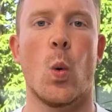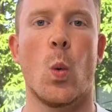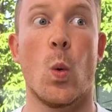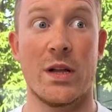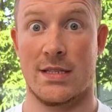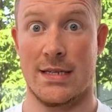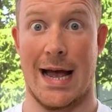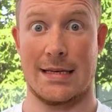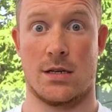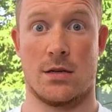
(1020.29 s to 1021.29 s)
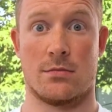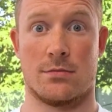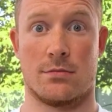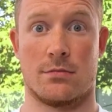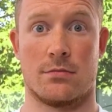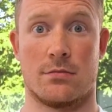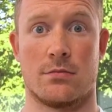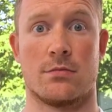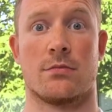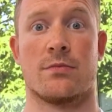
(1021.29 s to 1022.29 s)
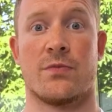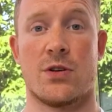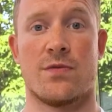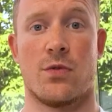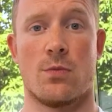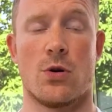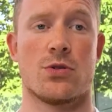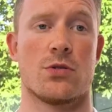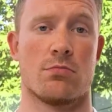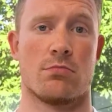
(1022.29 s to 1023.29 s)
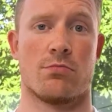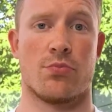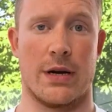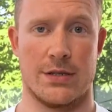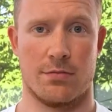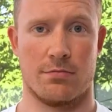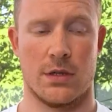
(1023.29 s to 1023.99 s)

What to ask? First and foremost, price.